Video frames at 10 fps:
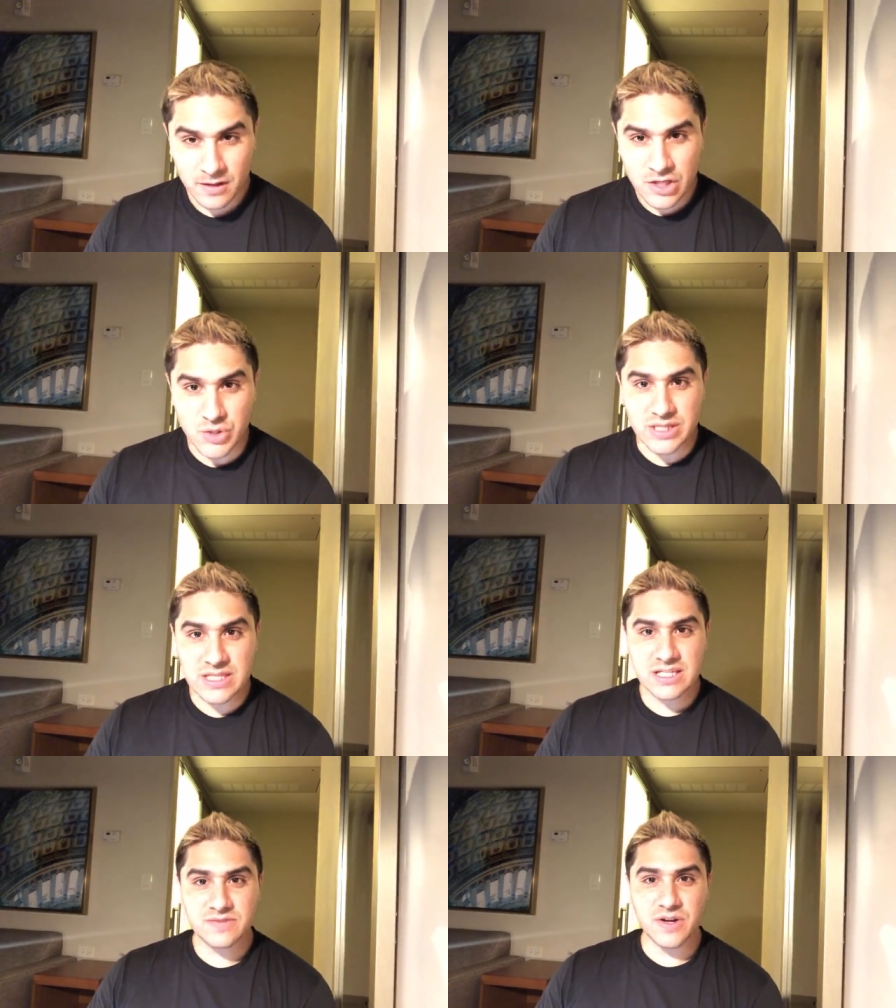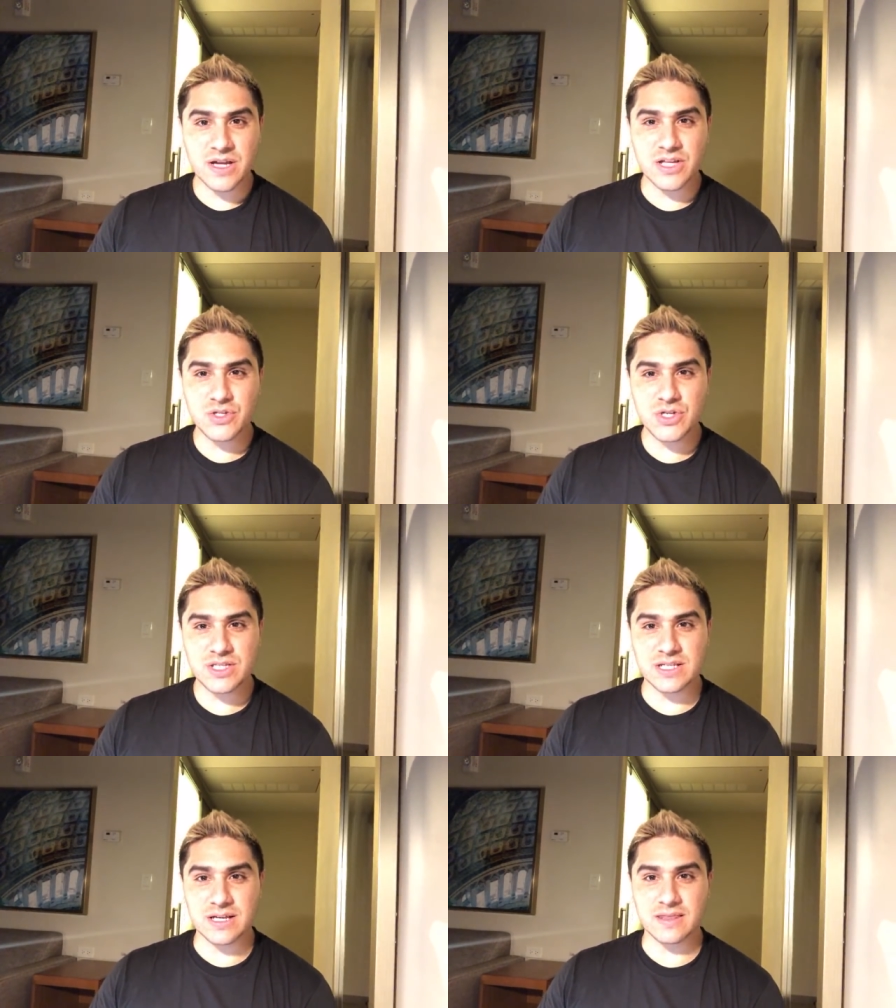So I think it's very
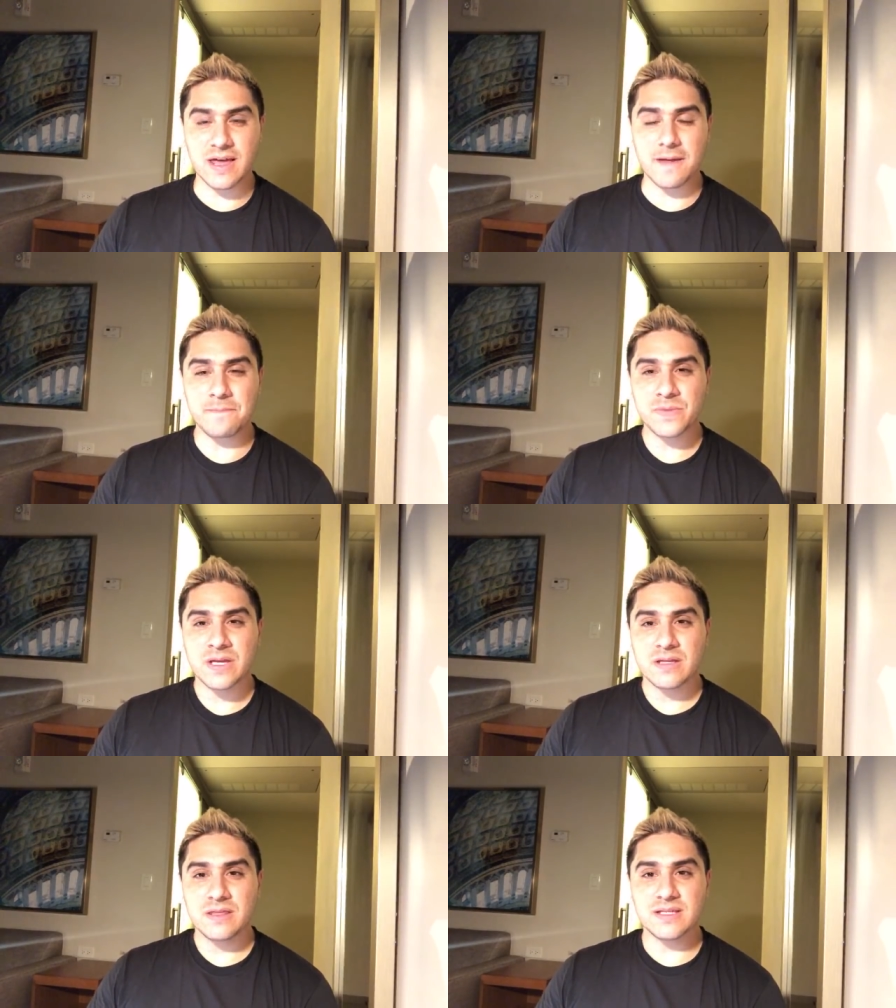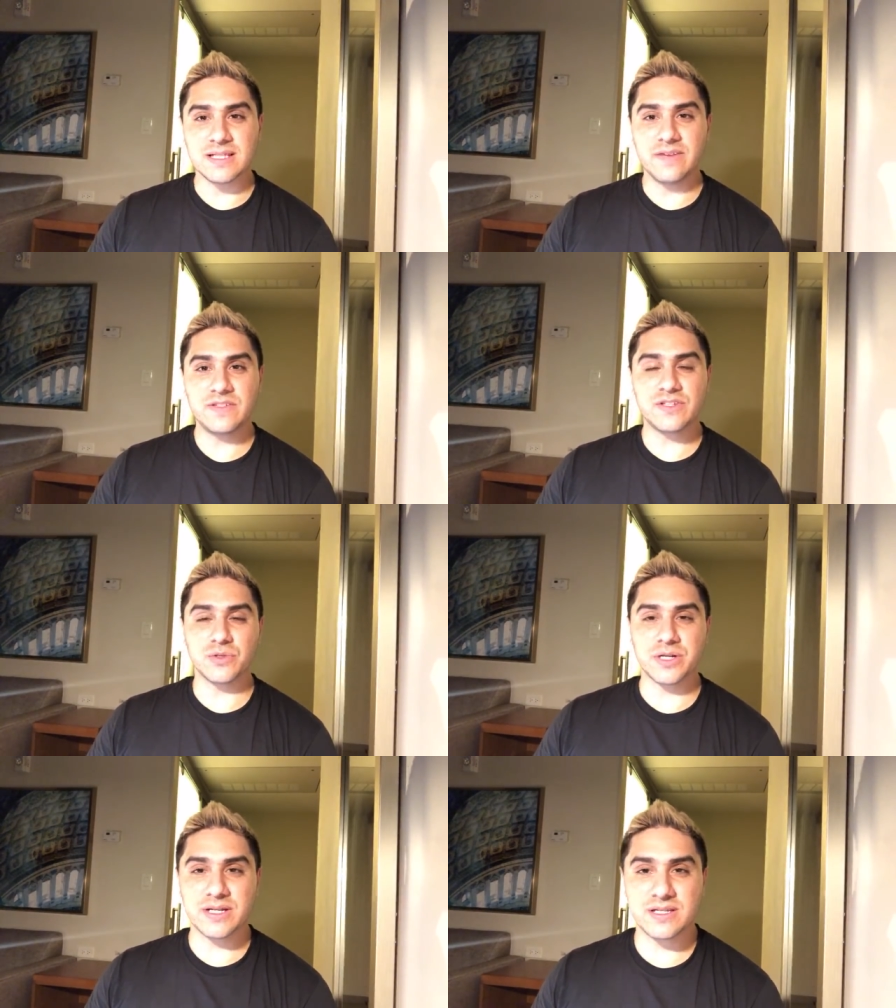interesting that these leftist
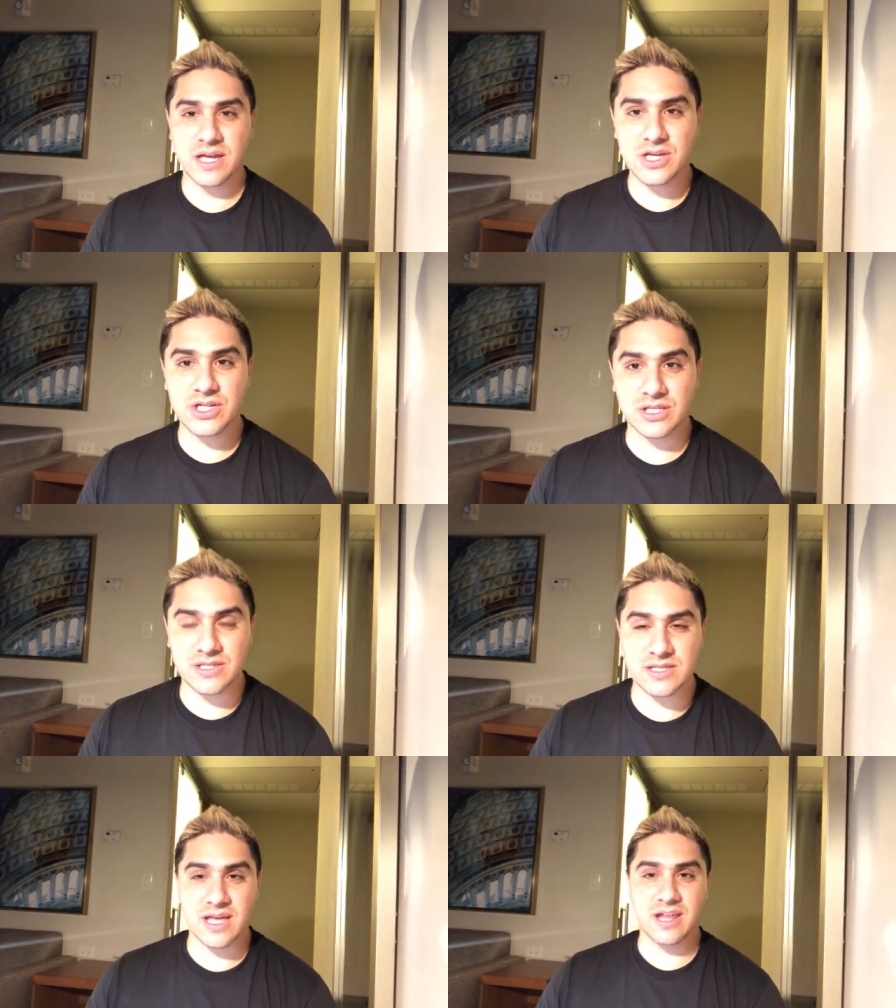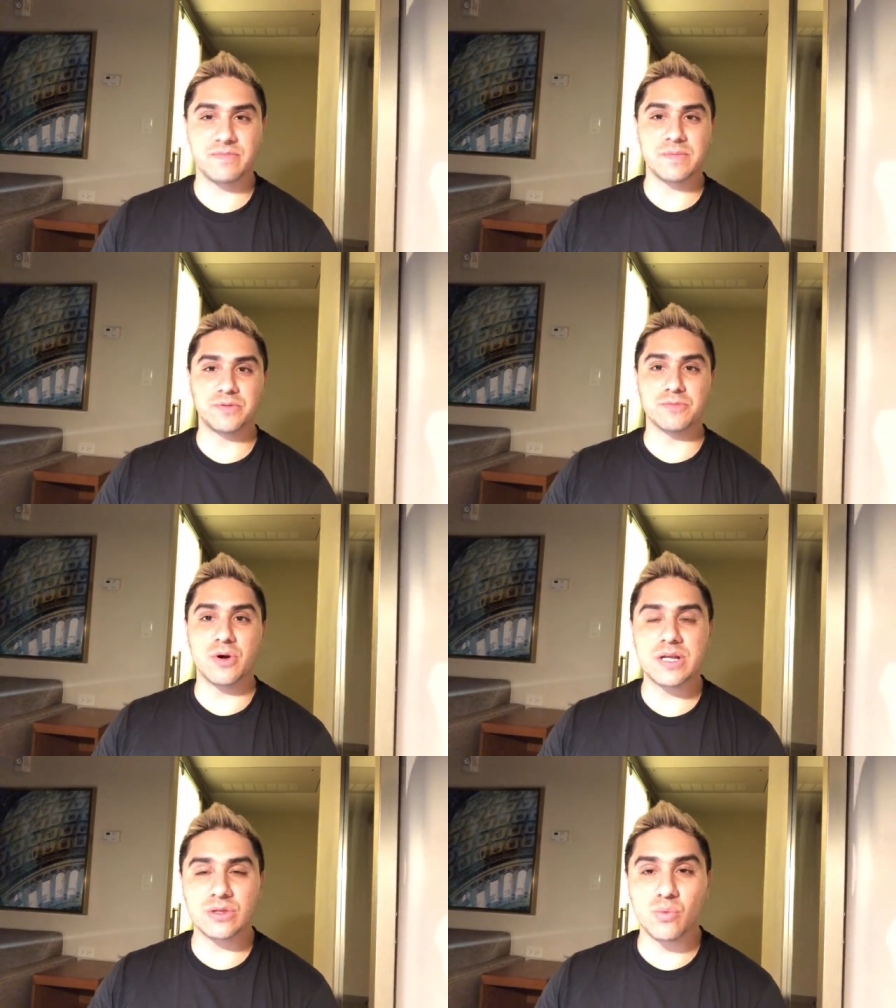organizations that have been
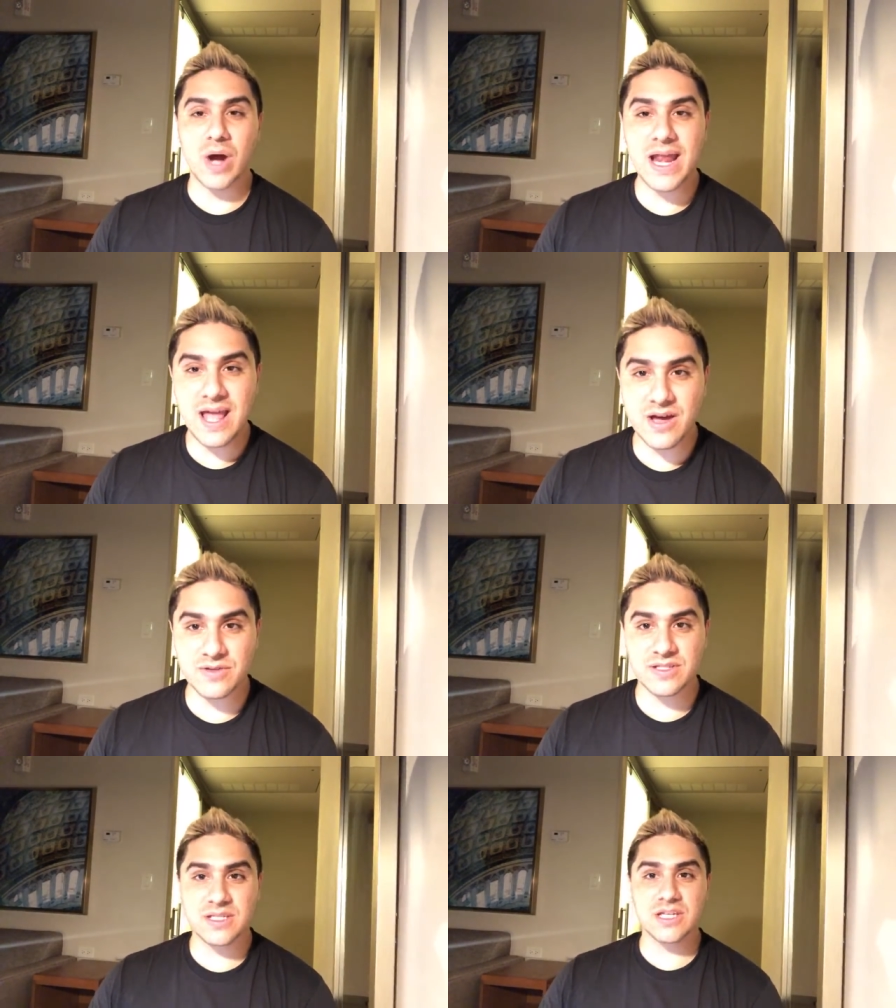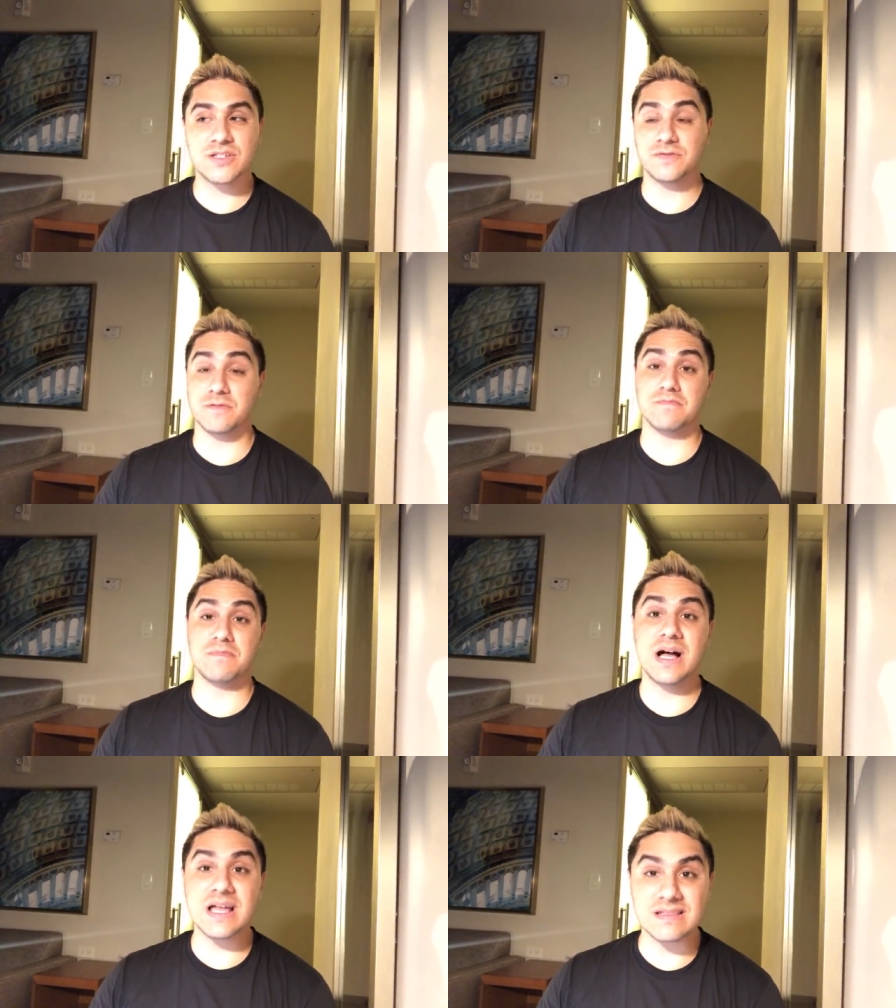promoting the White House siege for
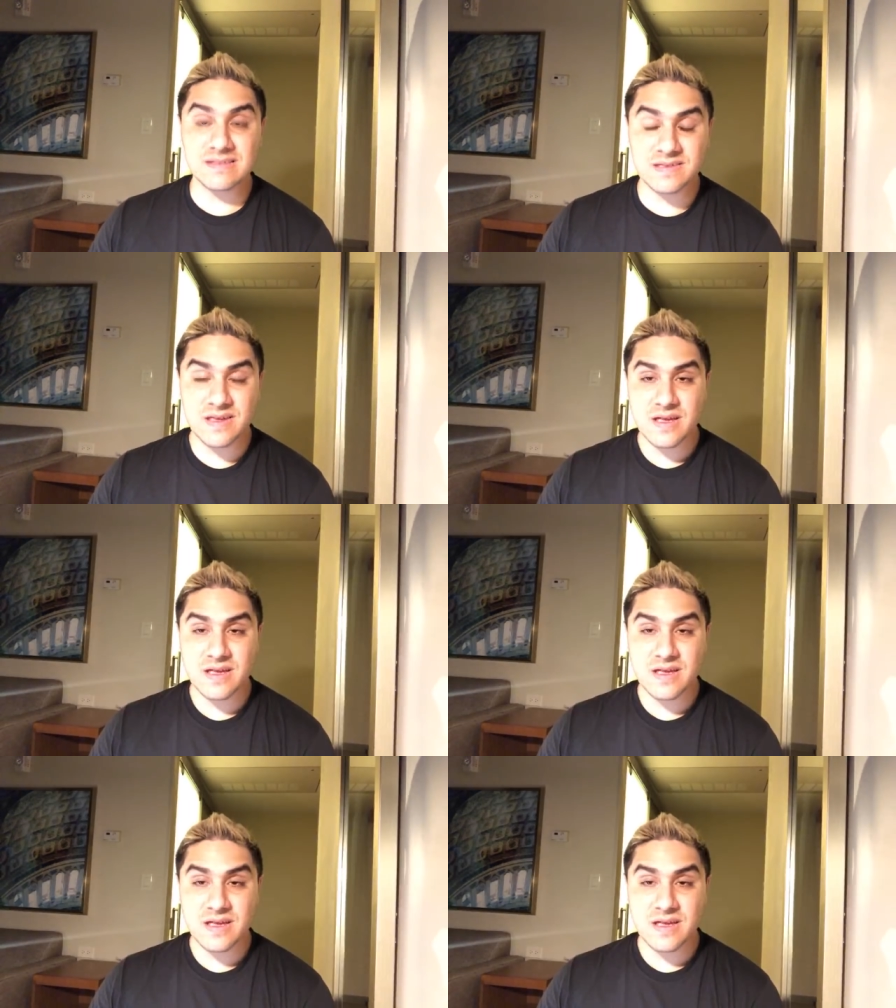months,